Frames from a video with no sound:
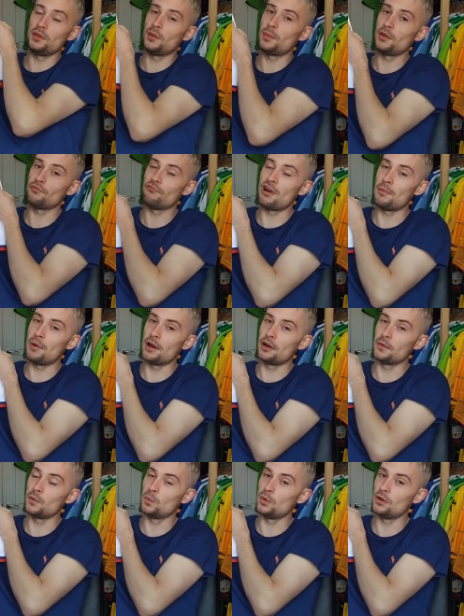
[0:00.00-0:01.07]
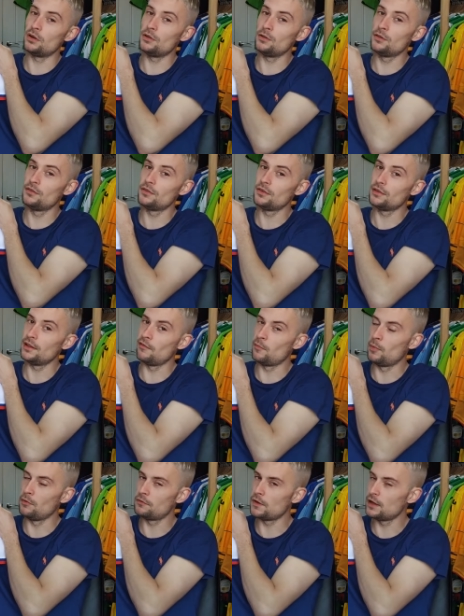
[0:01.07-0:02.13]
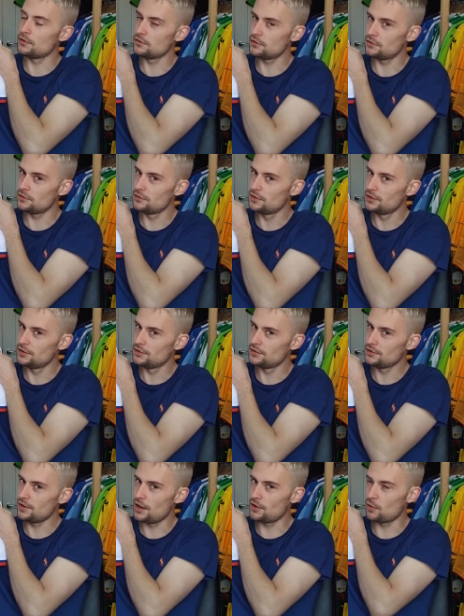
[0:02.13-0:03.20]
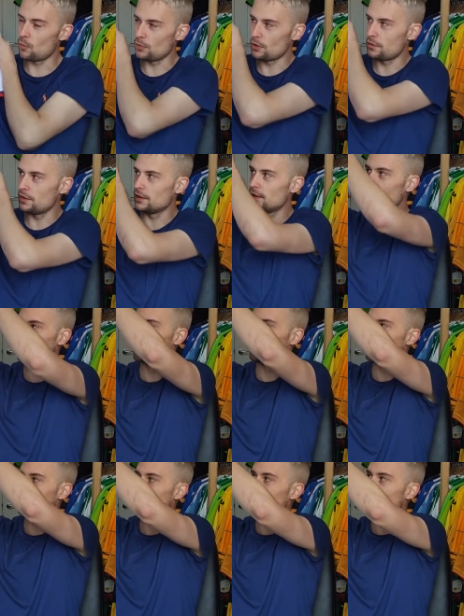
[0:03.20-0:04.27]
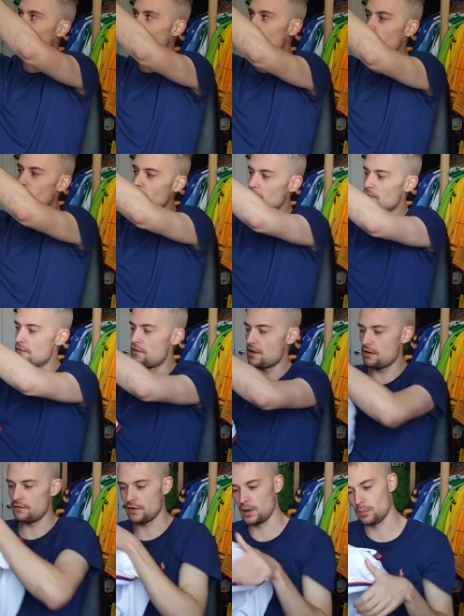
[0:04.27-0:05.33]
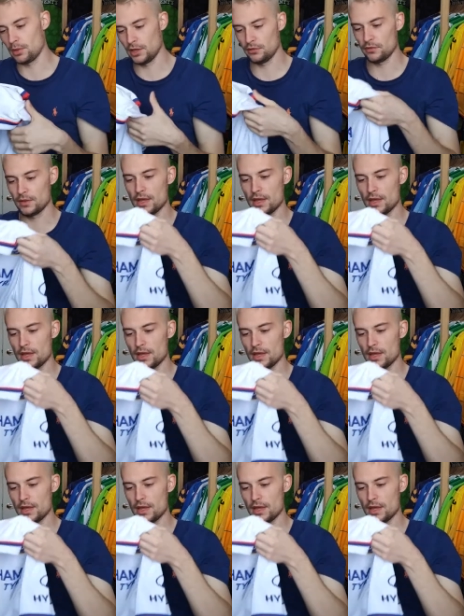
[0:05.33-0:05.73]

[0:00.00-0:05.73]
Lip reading: the best right back in the world. Liverpool fans, I know what you're thinking. But I'm very, very pleased with